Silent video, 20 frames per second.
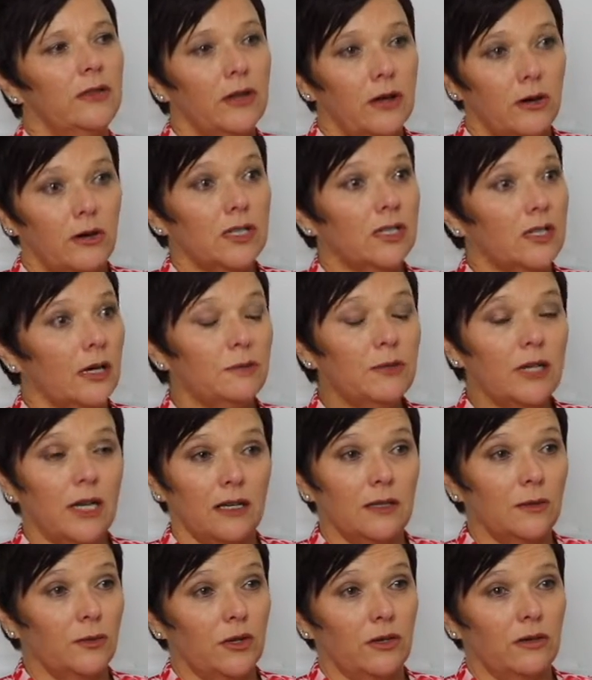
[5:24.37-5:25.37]
There are some
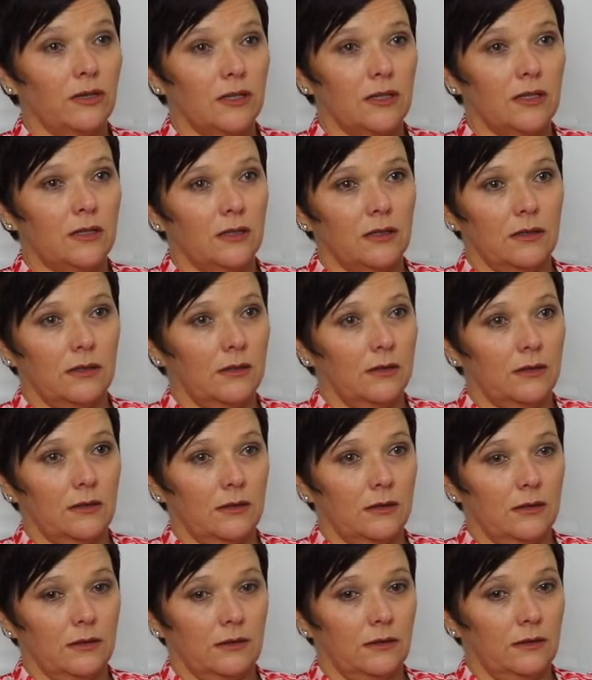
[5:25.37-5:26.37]
days where it's
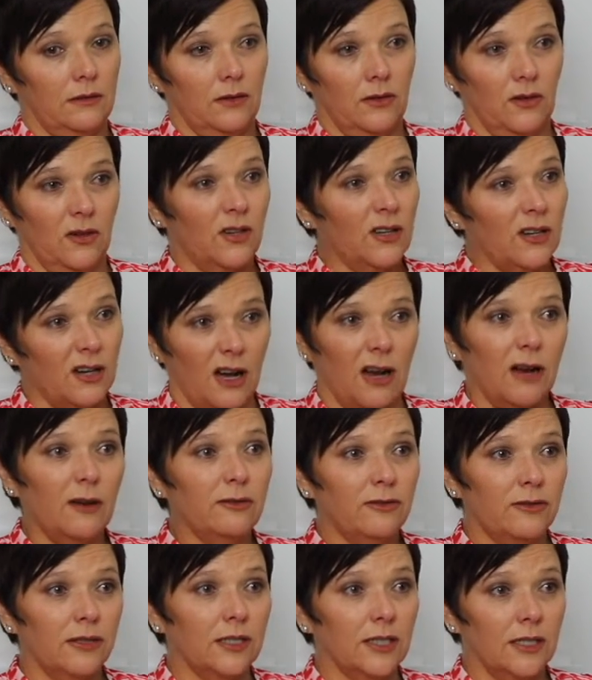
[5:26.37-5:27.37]
not
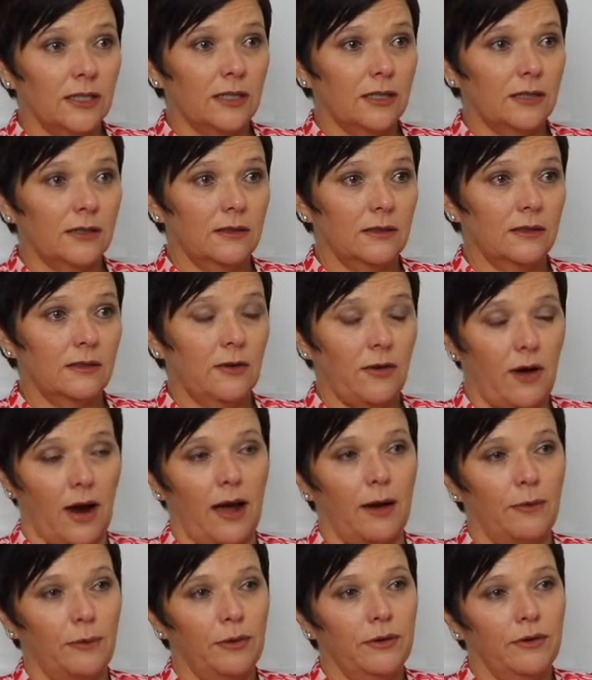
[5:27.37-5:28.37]
enough and it's
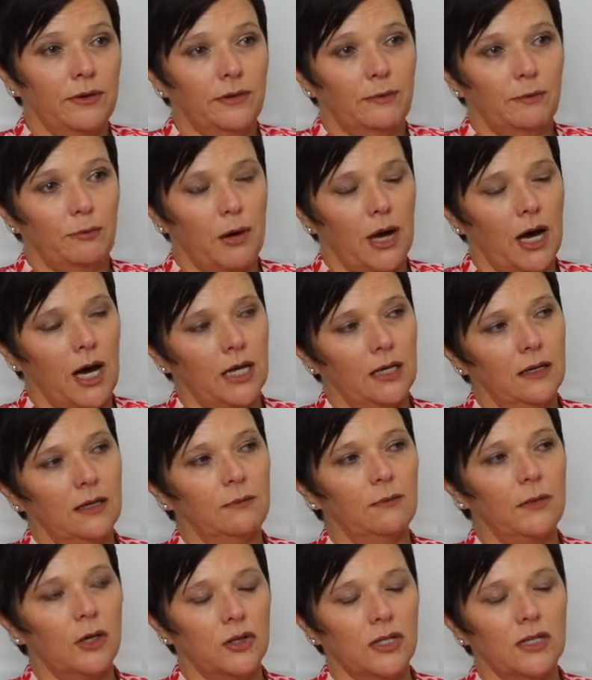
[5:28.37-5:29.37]
crap, but
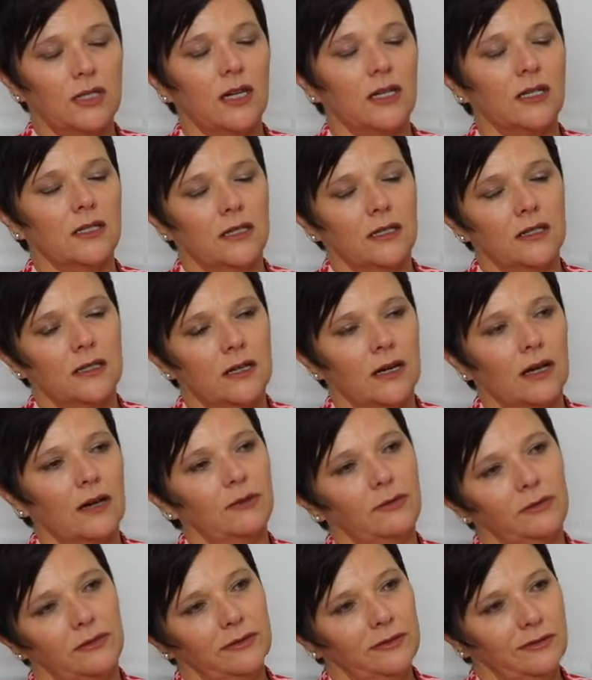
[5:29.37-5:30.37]
most days it's enough.
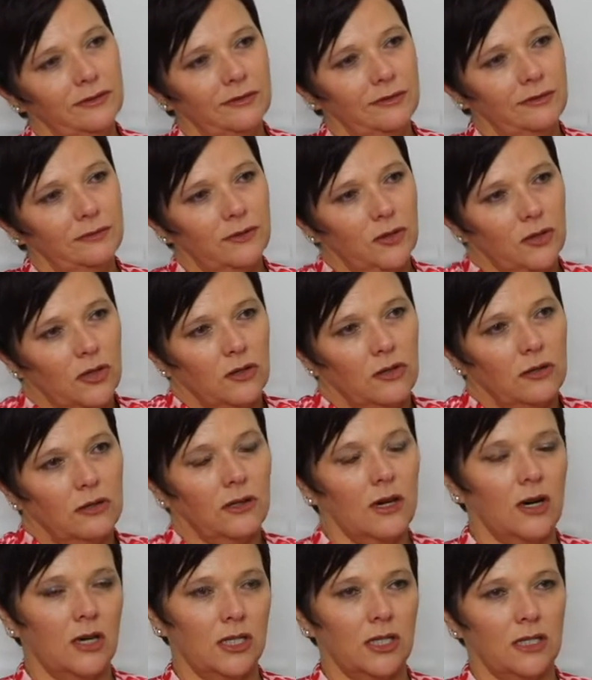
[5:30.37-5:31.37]
So
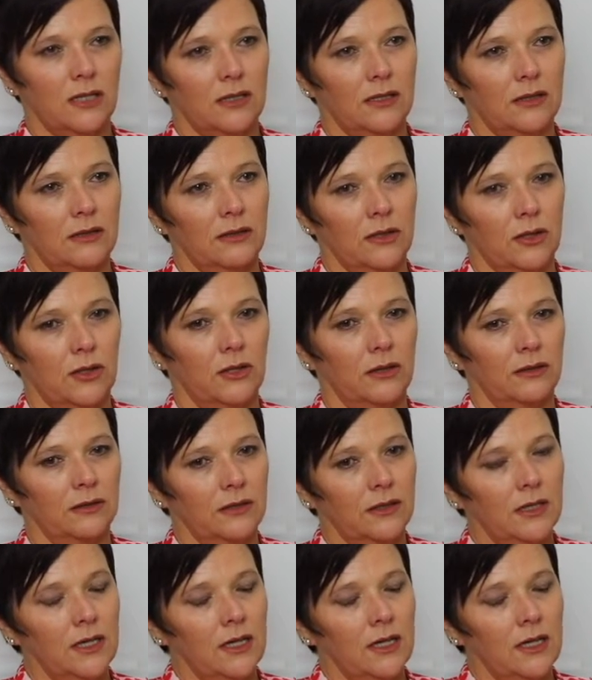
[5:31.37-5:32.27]
I just, you know,